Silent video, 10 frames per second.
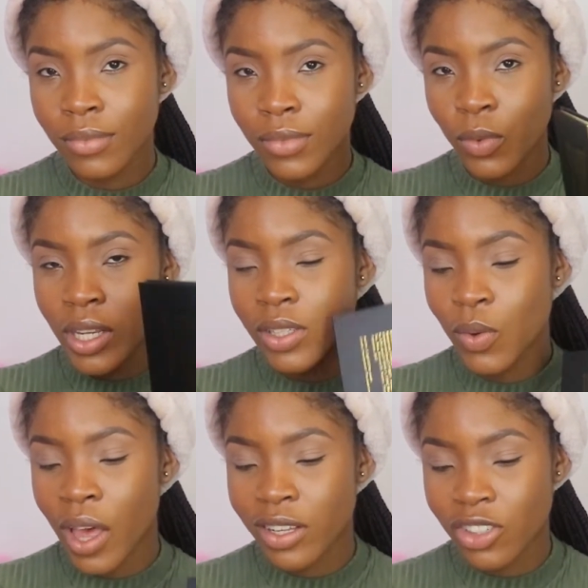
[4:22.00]
We need
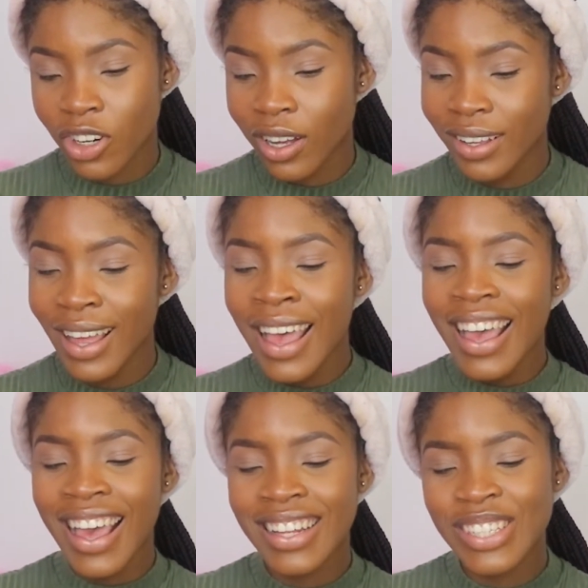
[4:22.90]
2 extra.
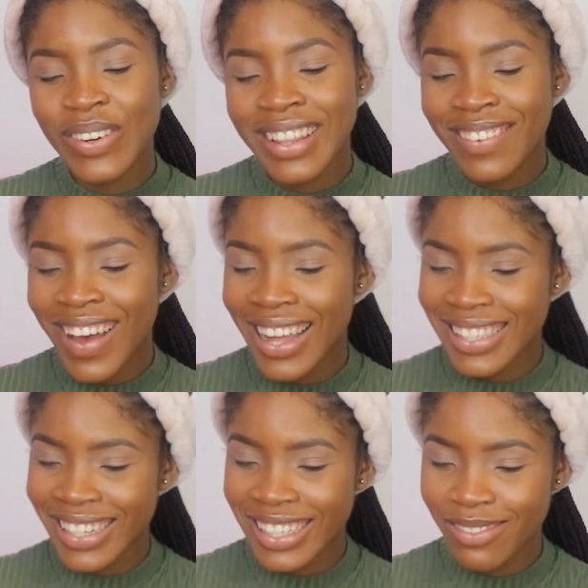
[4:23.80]
Enjoy the matte
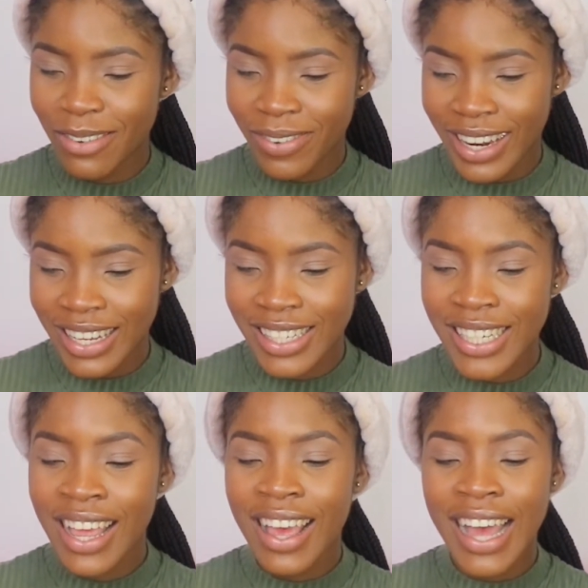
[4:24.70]
and shimmer finish
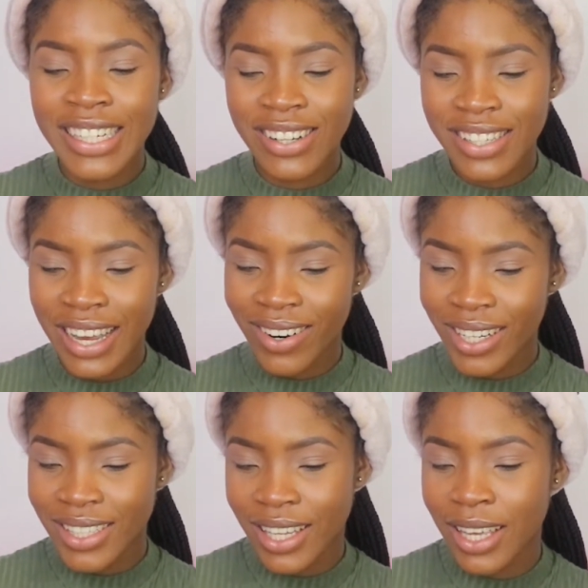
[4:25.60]
and just get
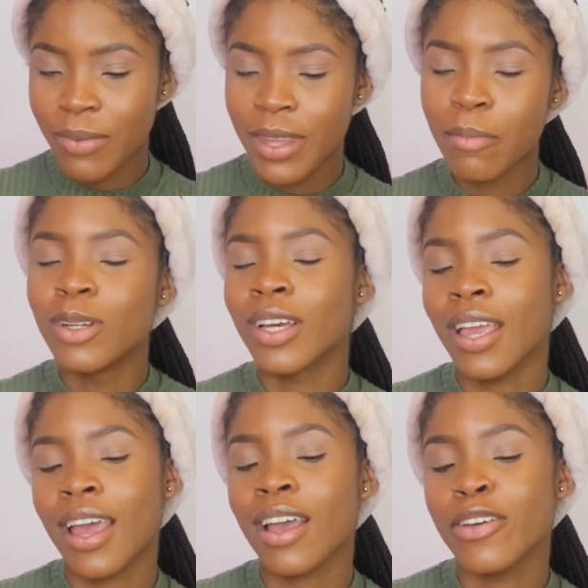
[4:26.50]
ready to keep them
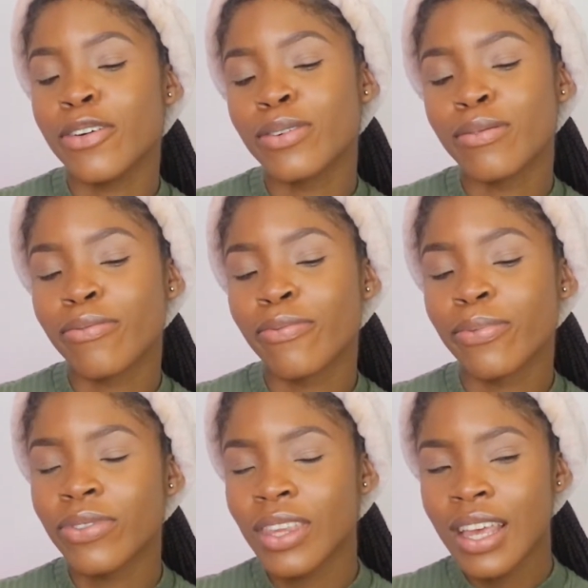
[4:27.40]
looking at you.
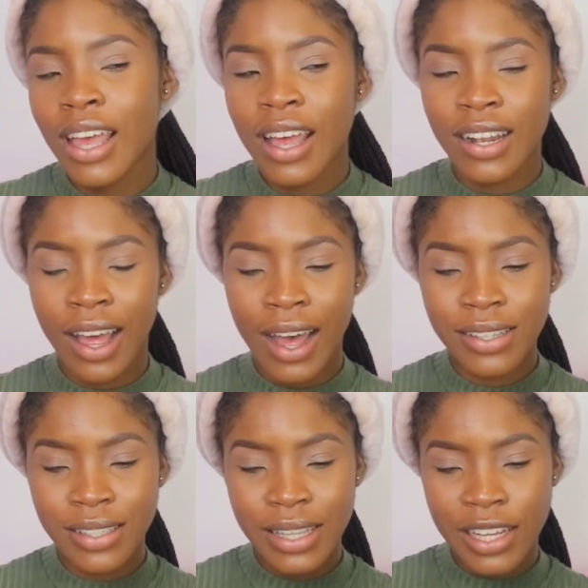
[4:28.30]
Now, I
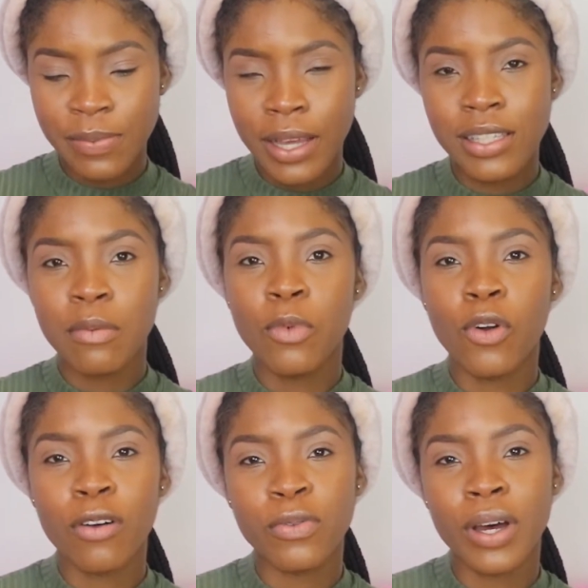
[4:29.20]
was expecting
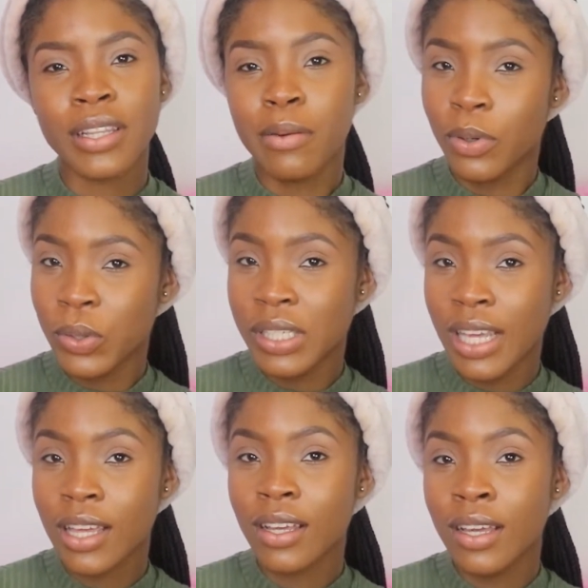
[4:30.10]
more of what they
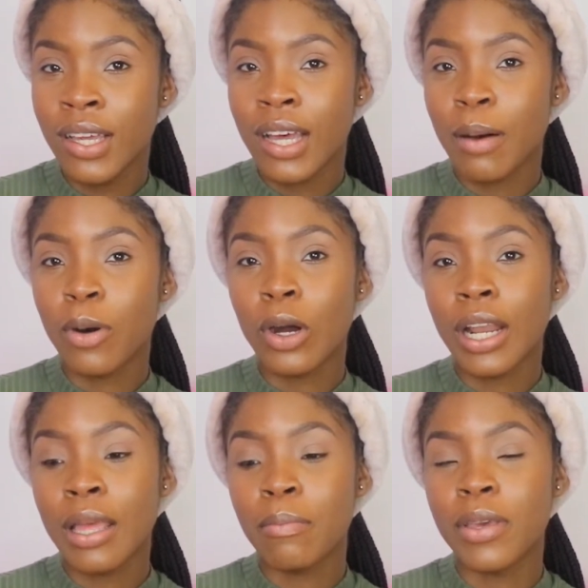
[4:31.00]
boasted about
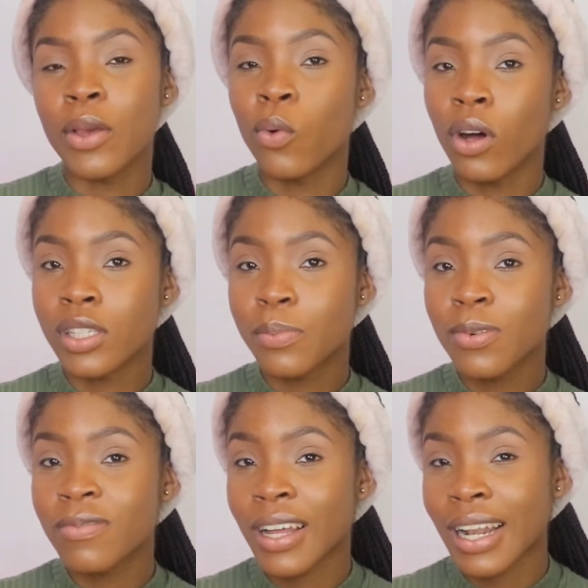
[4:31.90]
it being
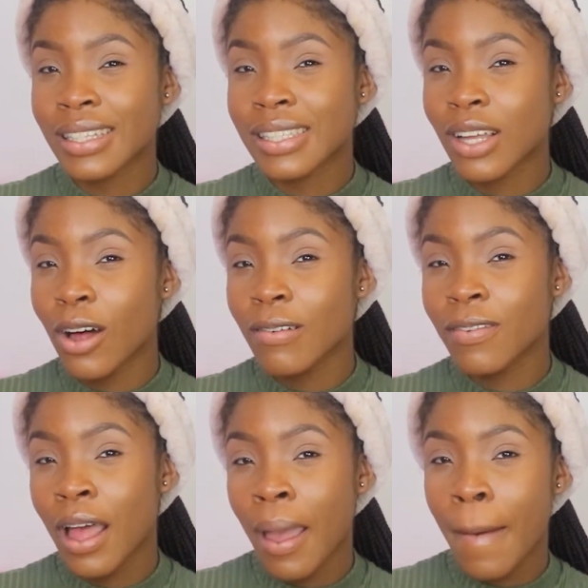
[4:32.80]
waterproof and that stuff,
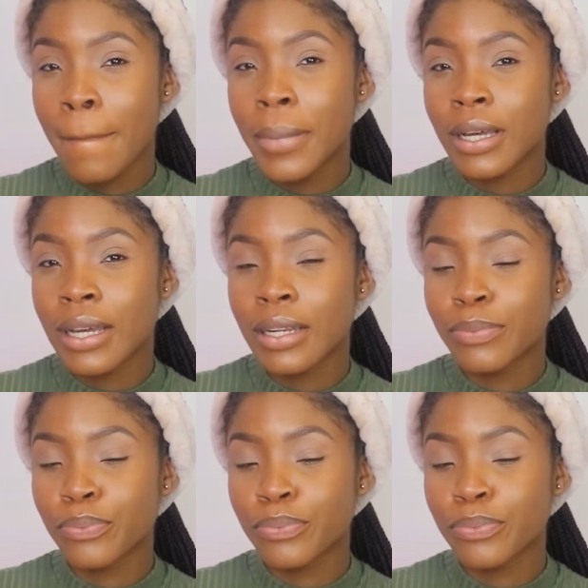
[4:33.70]
but